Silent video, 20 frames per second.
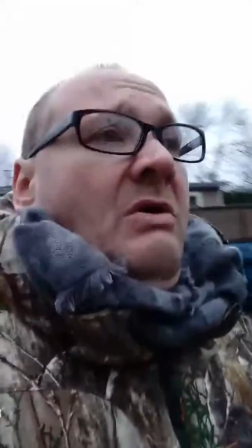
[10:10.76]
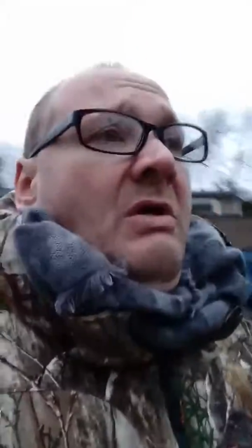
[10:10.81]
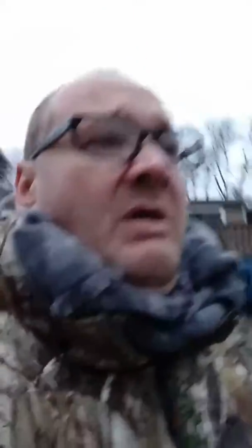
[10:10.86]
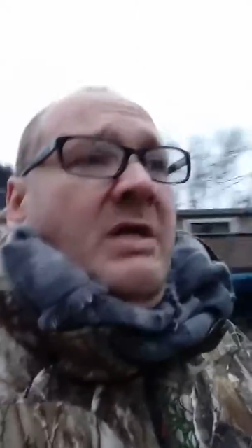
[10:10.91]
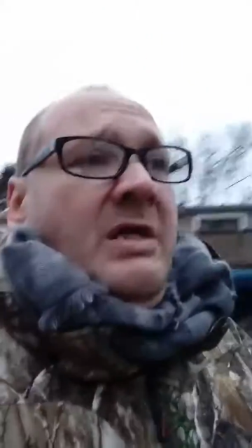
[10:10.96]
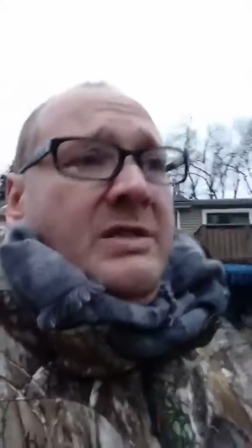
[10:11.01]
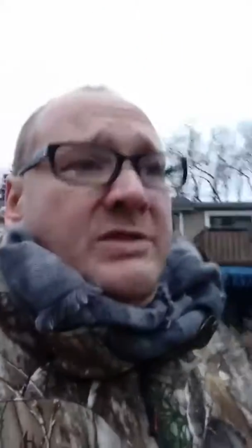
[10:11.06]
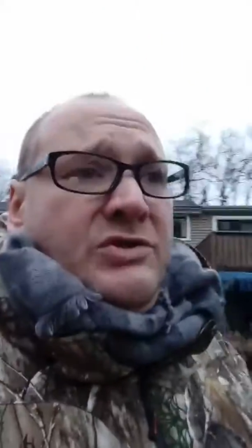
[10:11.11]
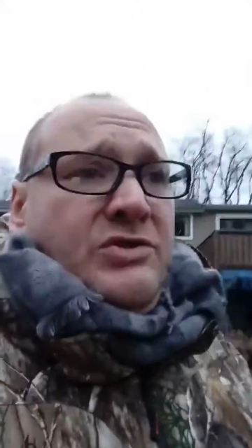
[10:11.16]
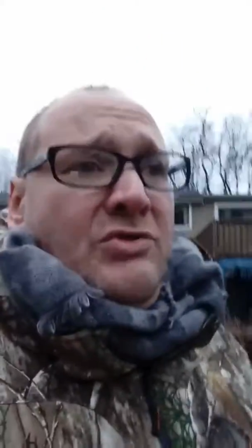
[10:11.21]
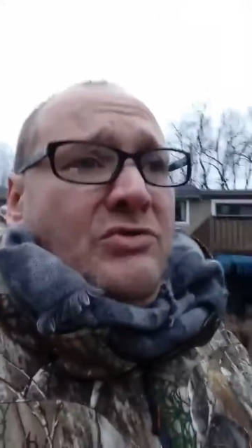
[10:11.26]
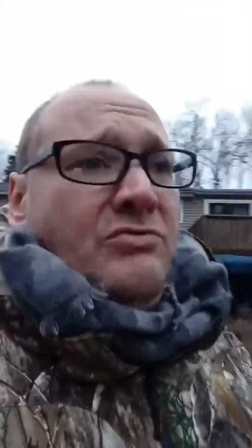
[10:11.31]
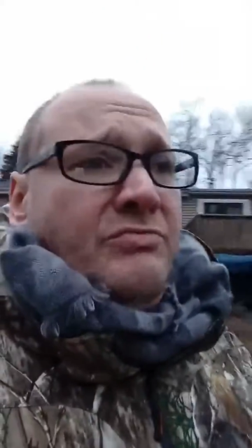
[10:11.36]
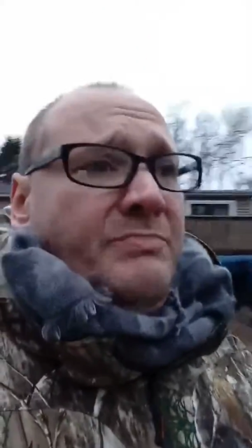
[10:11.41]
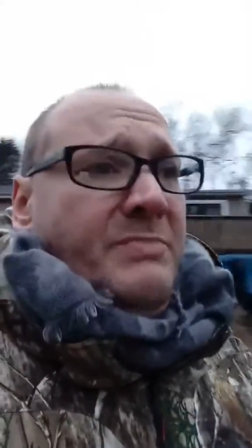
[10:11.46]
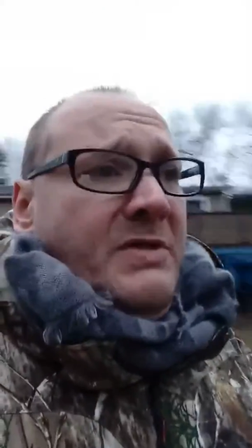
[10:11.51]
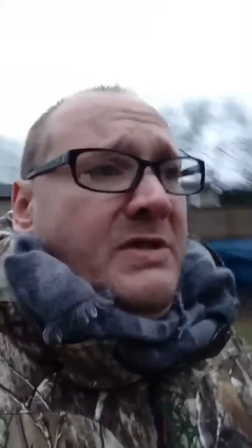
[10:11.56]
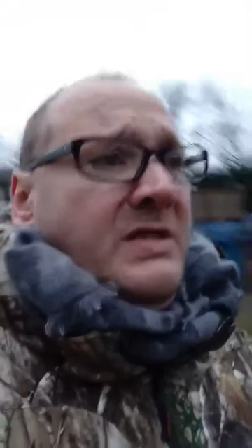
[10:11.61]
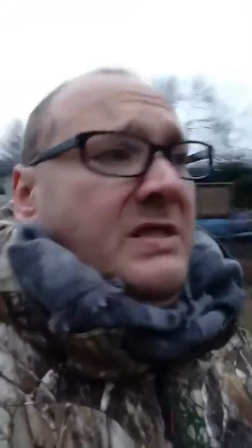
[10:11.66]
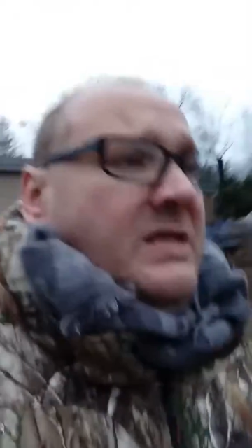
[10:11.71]
I told
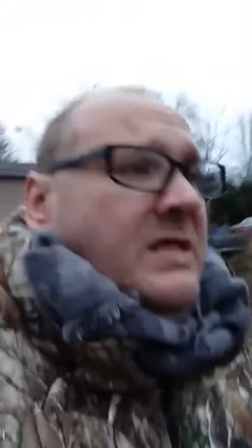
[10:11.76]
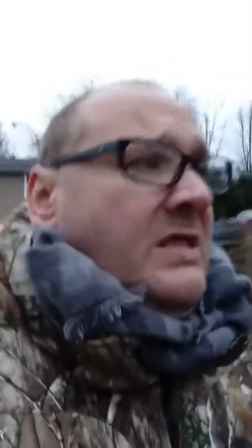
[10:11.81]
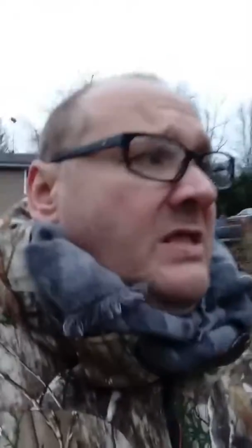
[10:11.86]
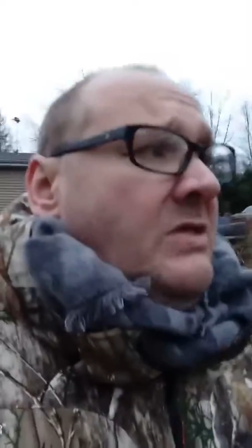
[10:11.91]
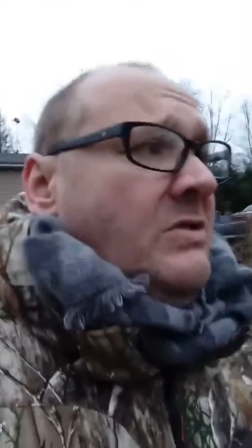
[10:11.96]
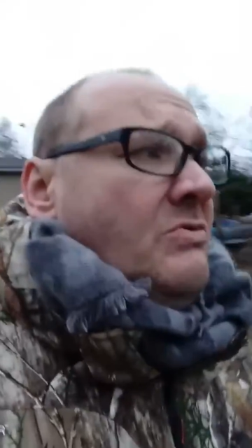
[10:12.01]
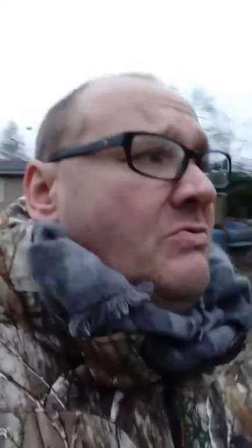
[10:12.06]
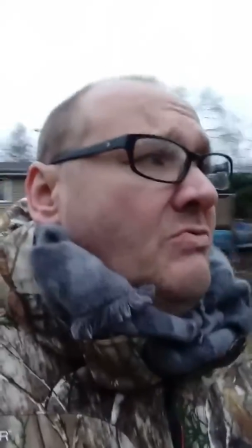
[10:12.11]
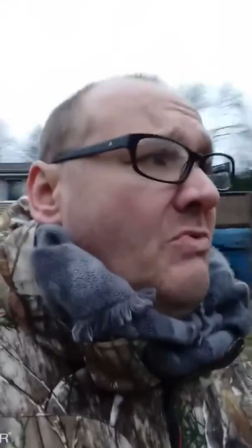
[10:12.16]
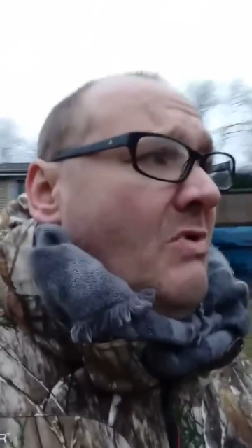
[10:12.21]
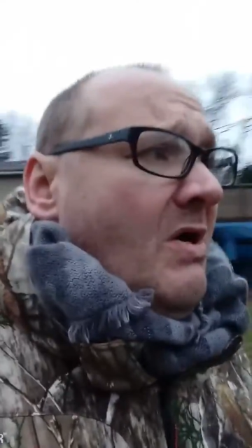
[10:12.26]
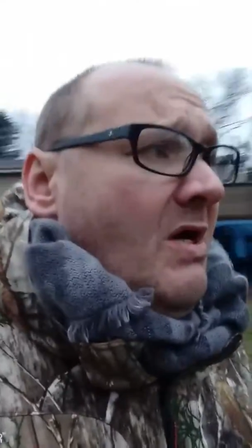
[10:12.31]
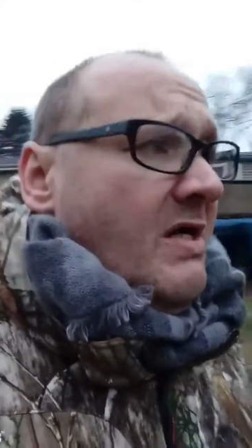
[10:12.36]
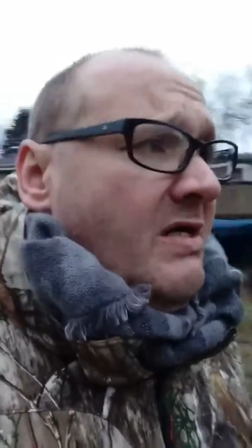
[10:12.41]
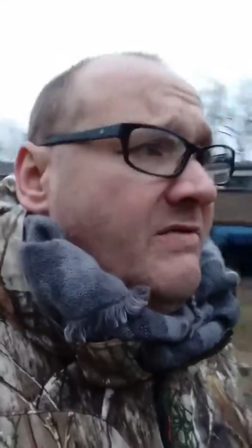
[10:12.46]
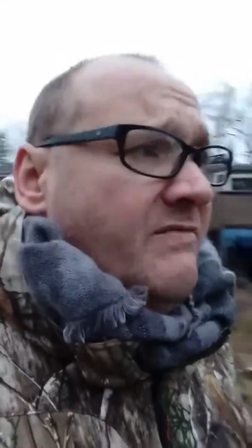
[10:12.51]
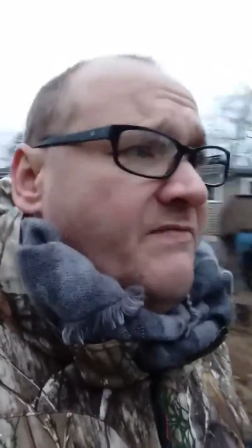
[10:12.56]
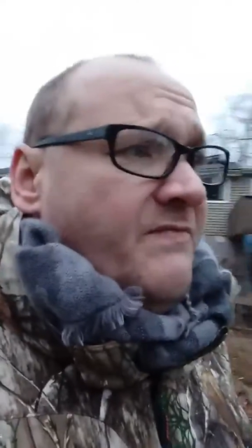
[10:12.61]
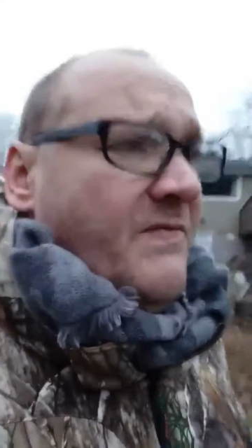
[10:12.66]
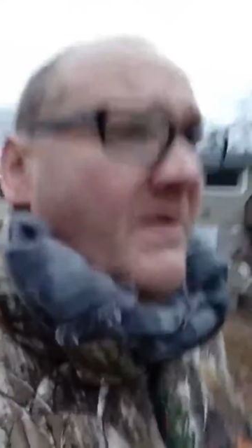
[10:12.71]
my
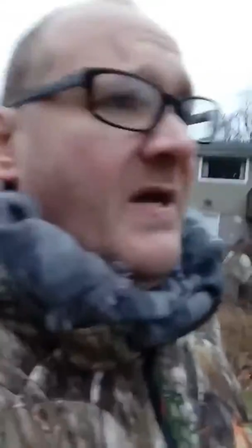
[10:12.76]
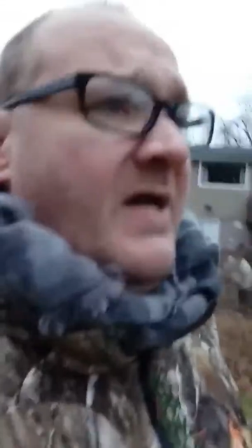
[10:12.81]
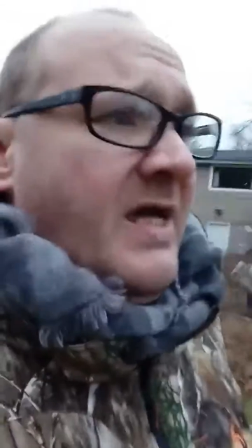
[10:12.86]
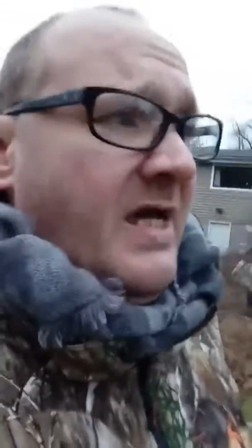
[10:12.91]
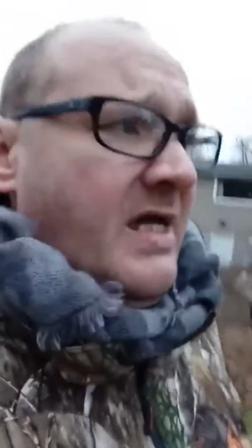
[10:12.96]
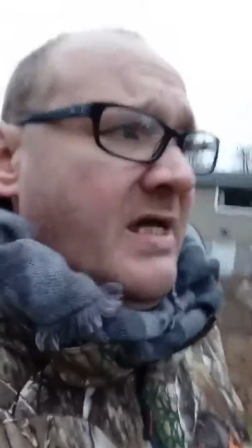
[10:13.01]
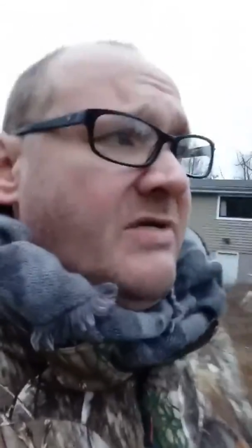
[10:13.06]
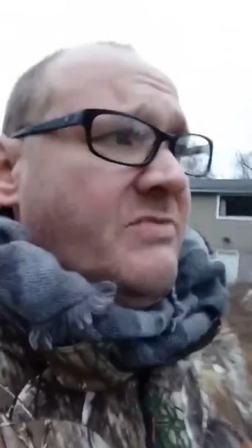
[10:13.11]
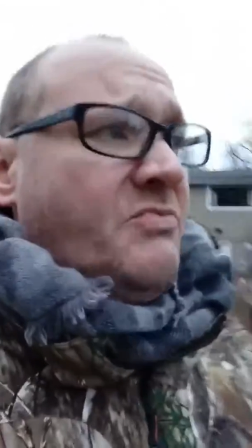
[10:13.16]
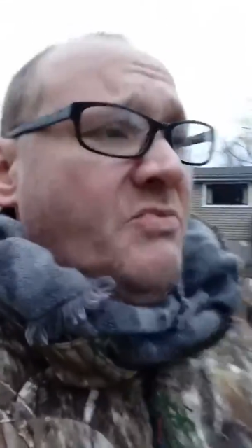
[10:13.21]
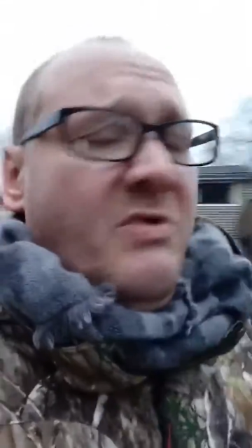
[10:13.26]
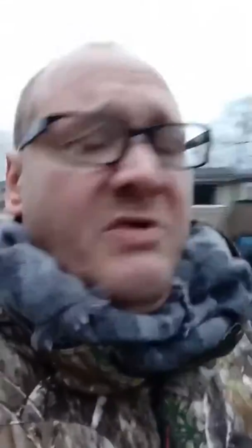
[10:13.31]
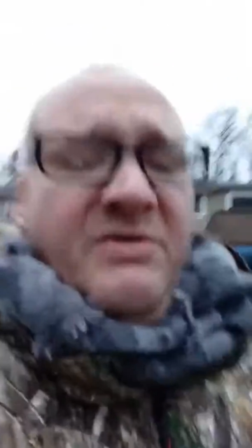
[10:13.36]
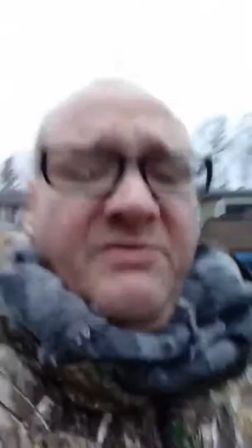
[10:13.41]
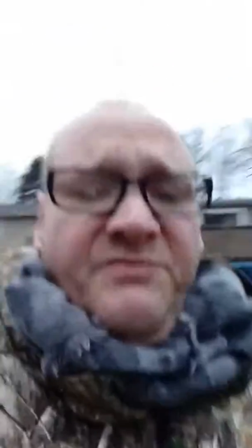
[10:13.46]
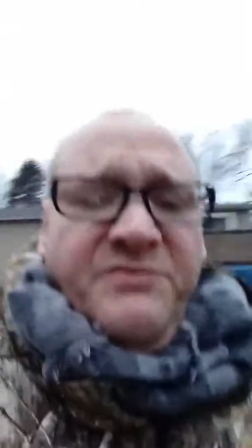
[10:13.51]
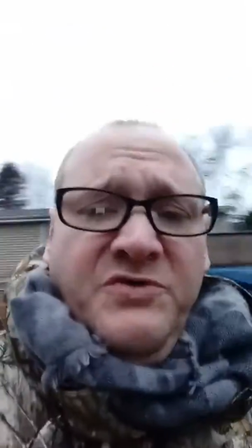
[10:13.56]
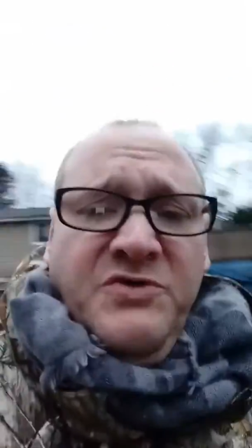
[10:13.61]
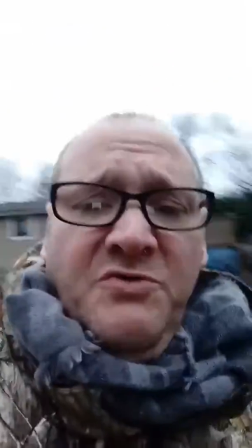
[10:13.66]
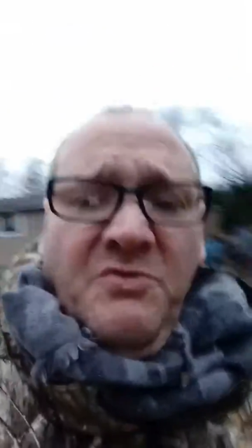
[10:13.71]
wife I had one
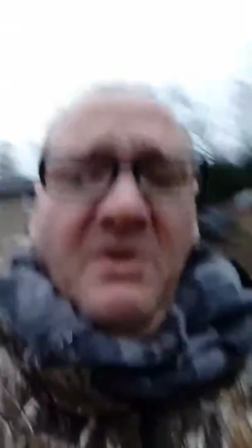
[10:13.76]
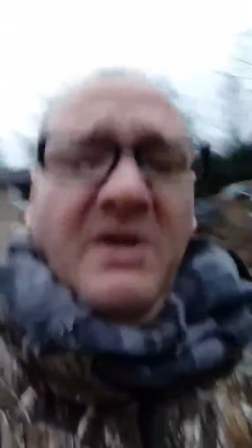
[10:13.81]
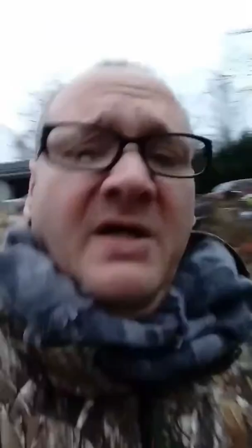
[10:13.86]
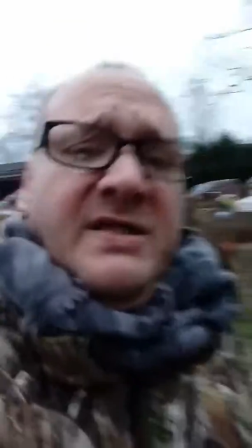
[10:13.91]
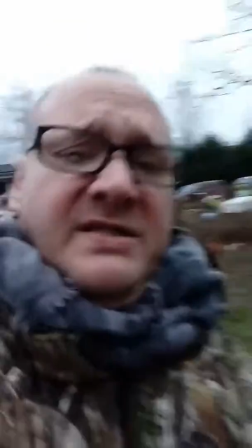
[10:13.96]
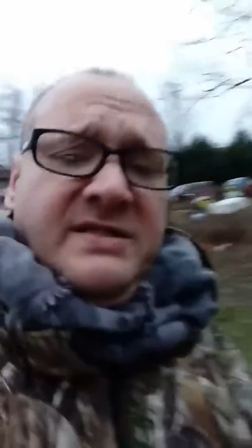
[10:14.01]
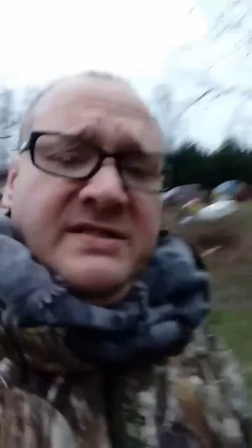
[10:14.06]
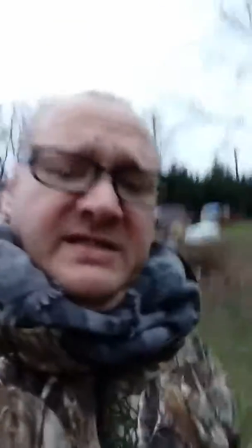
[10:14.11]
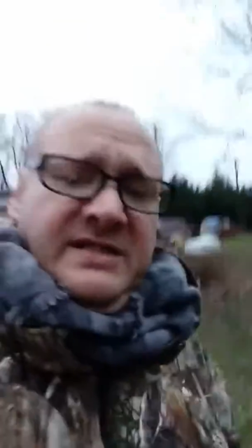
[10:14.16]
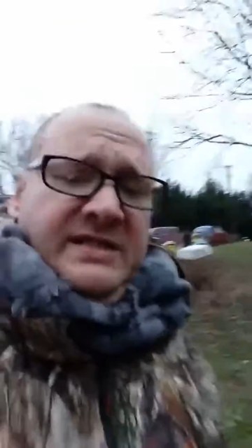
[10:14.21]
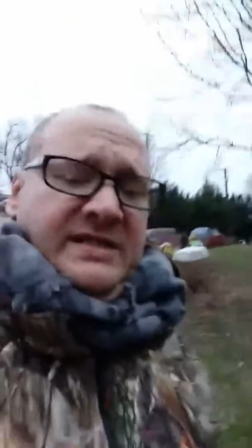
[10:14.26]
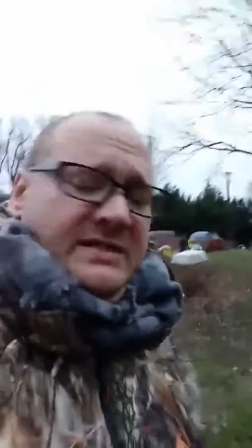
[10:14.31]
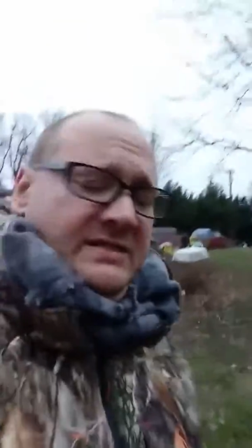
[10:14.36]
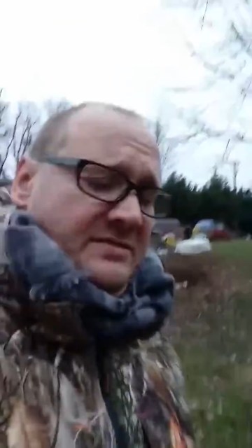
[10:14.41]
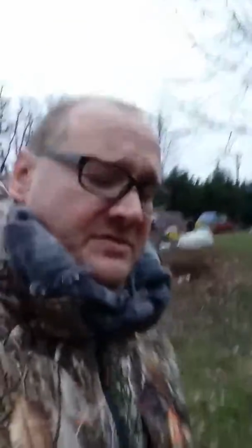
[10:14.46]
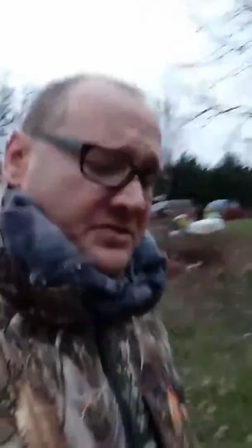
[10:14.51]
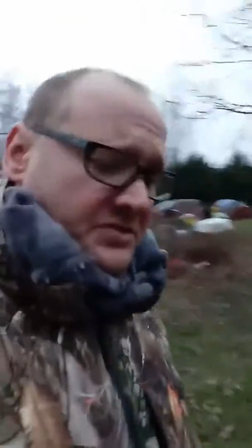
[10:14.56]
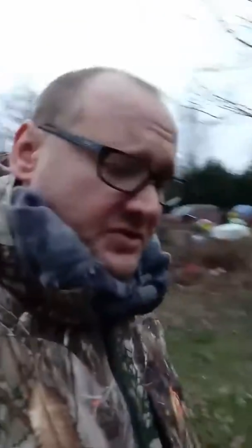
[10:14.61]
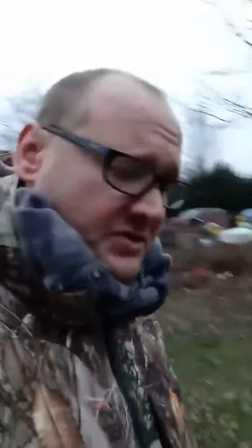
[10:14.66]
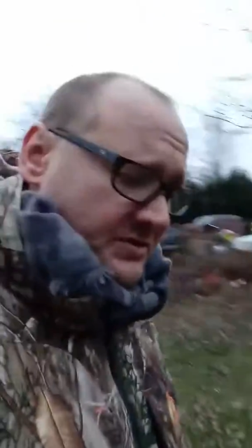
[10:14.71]
of two
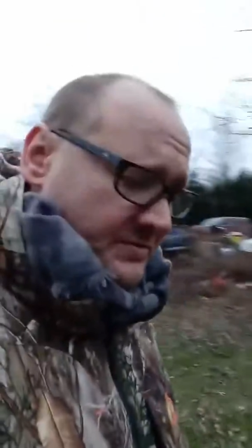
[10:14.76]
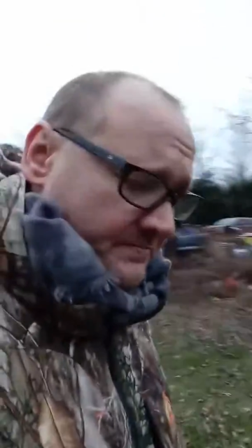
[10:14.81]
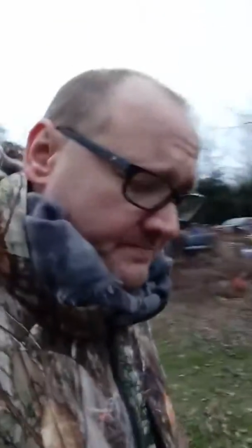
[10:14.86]
ideas.